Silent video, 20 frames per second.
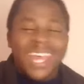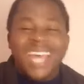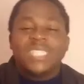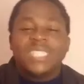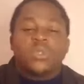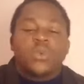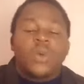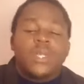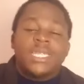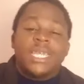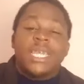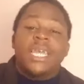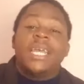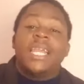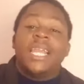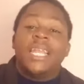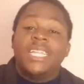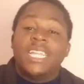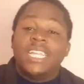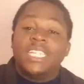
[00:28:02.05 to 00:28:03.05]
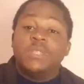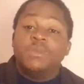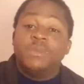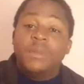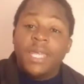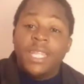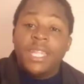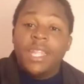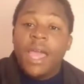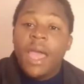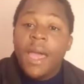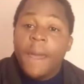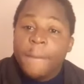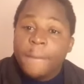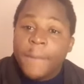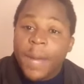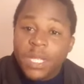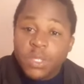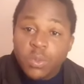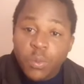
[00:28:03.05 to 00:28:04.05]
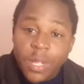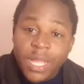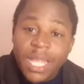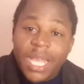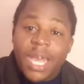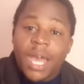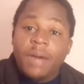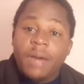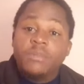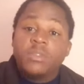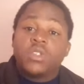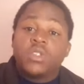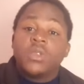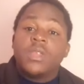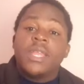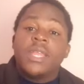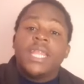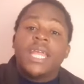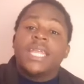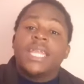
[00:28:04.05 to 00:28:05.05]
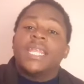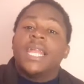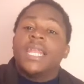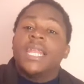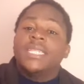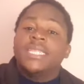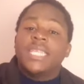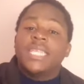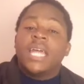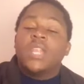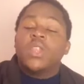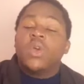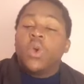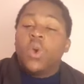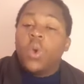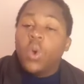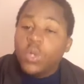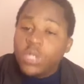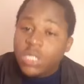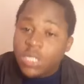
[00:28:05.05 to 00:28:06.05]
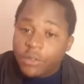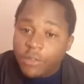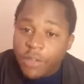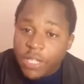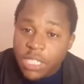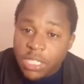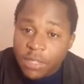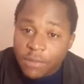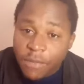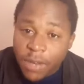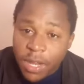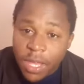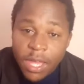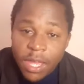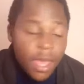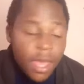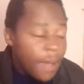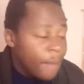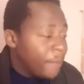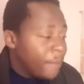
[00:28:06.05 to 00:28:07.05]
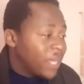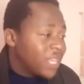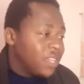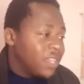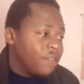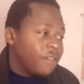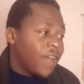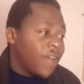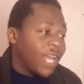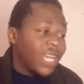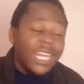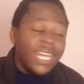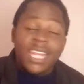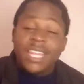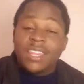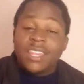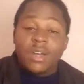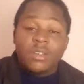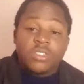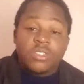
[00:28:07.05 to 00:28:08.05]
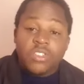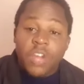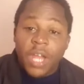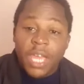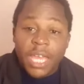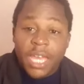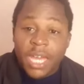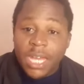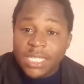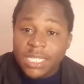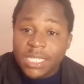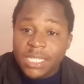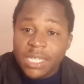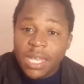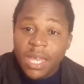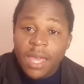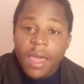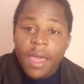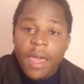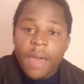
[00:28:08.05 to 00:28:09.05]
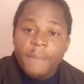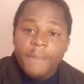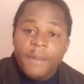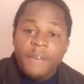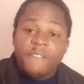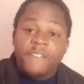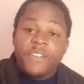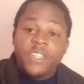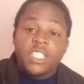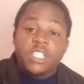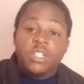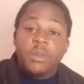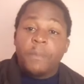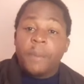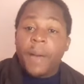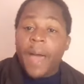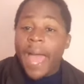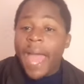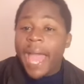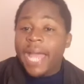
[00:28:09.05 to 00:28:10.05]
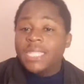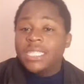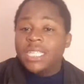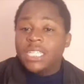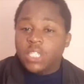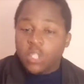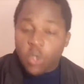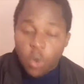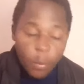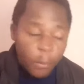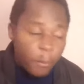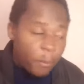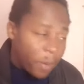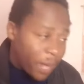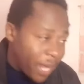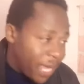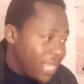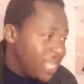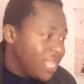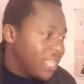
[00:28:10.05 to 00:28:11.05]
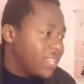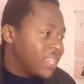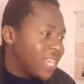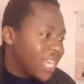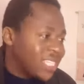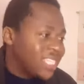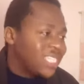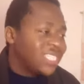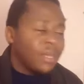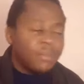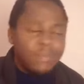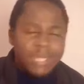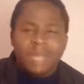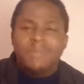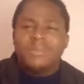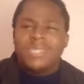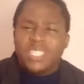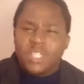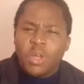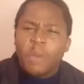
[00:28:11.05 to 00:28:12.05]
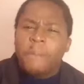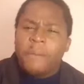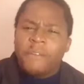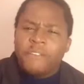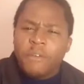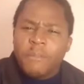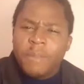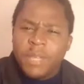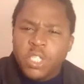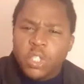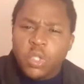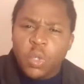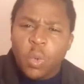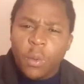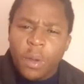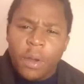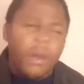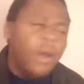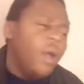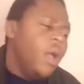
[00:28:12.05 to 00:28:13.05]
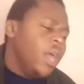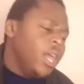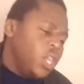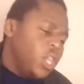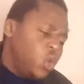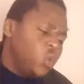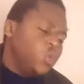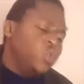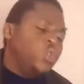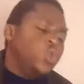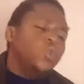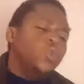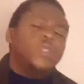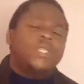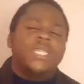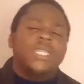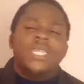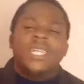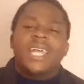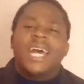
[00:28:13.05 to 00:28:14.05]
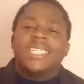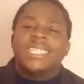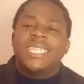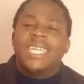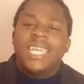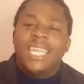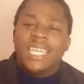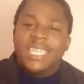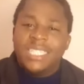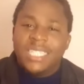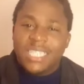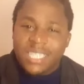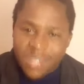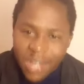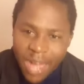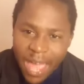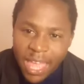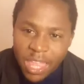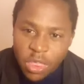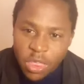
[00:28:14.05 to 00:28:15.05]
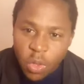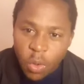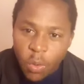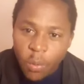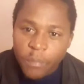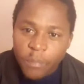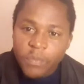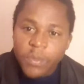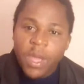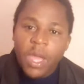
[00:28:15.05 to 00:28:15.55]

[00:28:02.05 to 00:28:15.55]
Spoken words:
That's what England has been. But when it comes to the Netherlands, they are not good defensively, but they've got little strikers. Memphis Depay, I did complain that sometimes he's not performing so well. You do see that he's trying, though.